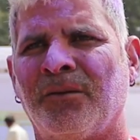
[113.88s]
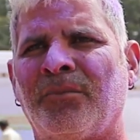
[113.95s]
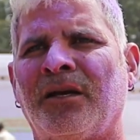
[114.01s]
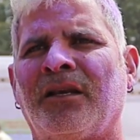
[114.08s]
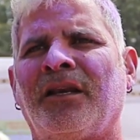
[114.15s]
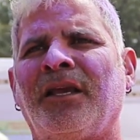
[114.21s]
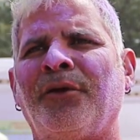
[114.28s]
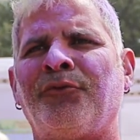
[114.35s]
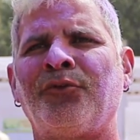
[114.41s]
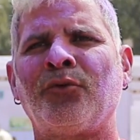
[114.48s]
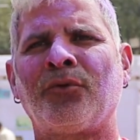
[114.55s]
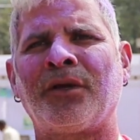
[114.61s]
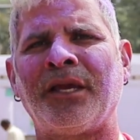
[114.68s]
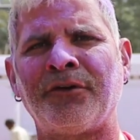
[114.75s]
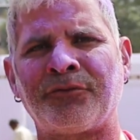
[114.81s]
But if
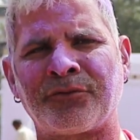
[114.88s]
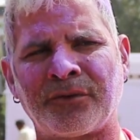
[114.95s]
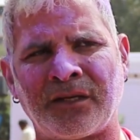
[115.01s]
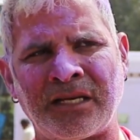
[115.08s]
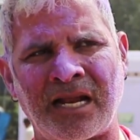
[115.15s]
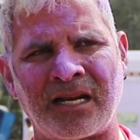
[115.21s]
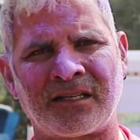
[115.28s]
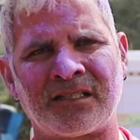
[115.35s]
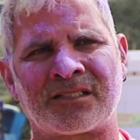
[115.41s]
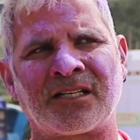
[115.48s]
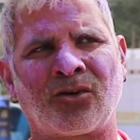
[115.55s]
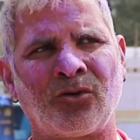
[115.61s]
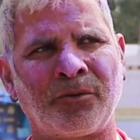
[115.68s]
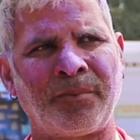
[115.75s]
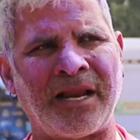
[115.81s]
you give an artist
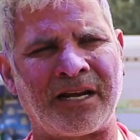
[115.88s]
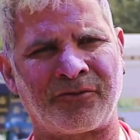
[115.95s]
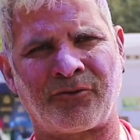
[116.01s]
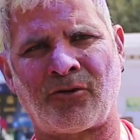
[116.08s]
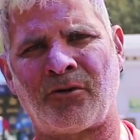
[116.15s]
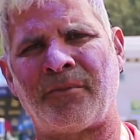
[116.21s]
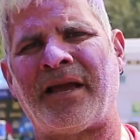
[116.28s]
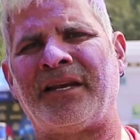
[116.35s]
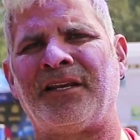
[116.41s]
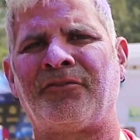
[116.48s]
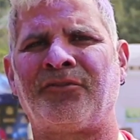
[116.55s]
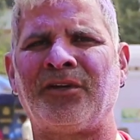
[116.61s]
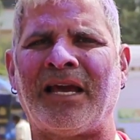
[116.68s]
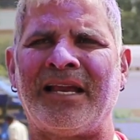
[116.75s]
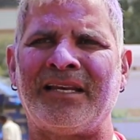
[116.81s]
a good platform, and
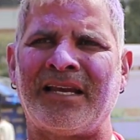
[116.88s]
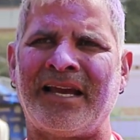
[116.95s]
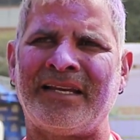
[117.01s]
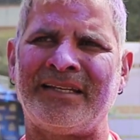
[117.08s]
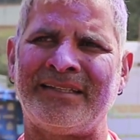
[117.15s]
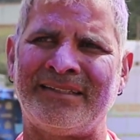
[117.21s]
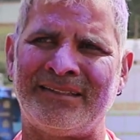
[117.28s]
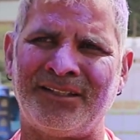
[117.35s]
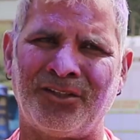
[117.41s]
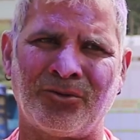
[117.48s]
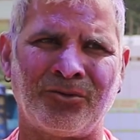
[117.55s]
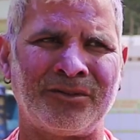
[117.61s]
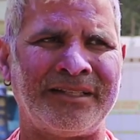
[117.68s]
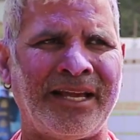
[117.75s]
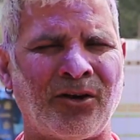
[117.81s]
if
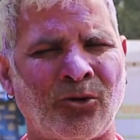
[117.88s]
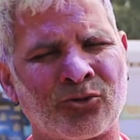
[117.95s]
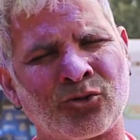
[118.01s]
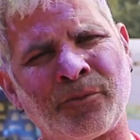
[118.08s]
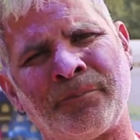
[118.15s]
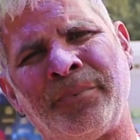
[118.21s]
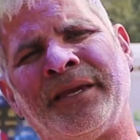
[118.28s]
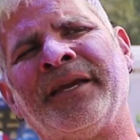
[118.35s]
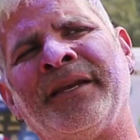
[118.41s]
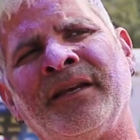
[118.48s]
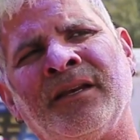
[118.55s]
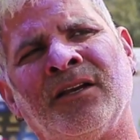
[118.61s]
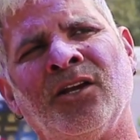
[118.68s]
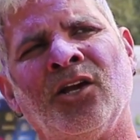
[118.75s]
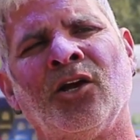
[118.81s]
they also
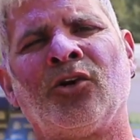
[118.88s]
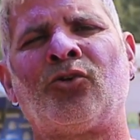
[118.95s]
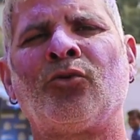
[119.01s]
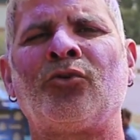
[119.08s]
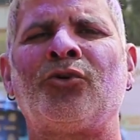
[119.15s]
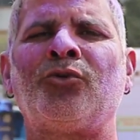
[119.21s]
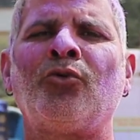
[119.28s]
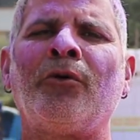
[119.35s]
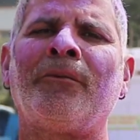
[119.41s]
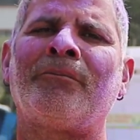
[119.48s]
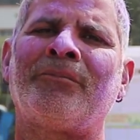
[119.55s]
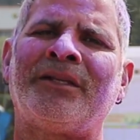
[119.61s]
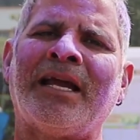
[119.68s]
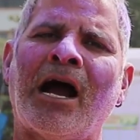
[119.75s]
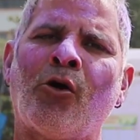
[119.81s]
begin to do,
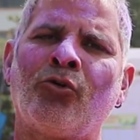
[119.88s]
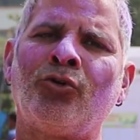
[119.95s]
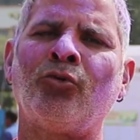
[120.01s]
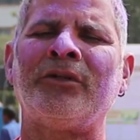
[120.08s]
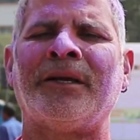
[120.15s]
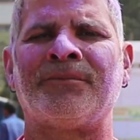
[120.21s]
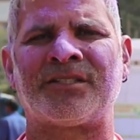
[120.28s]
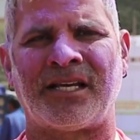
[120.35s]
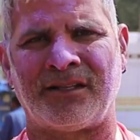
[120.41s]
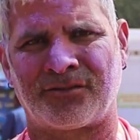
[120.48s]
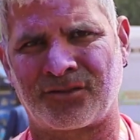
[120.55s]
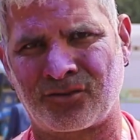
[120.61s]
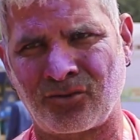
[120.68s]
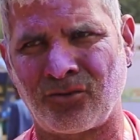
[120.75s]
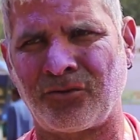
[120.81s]
they outdo
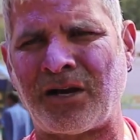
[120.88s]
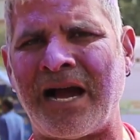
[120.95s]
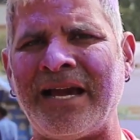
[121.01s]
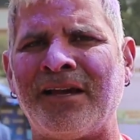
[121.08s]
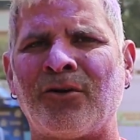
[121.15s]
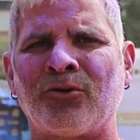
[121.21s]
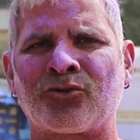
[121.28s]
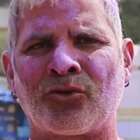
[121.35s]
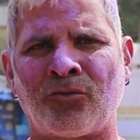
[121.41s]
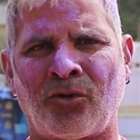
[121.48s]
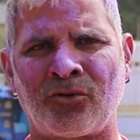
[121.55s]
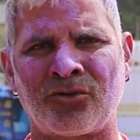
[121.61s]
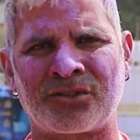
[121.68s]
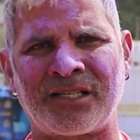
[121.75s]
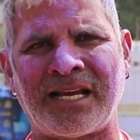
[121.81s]
themselves. So I also
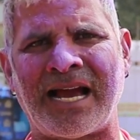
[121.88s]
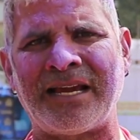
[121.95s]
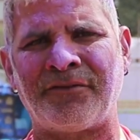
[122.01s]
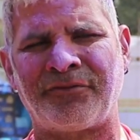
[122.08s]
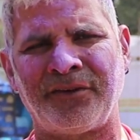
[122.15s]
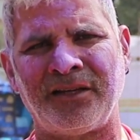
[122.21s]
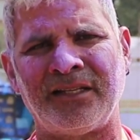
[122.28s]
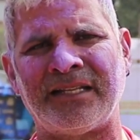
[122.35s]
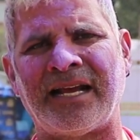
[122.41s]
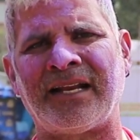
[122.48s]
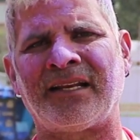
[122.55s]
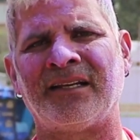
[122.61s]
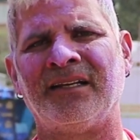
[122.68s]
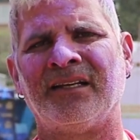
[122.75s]
want to say, I feel that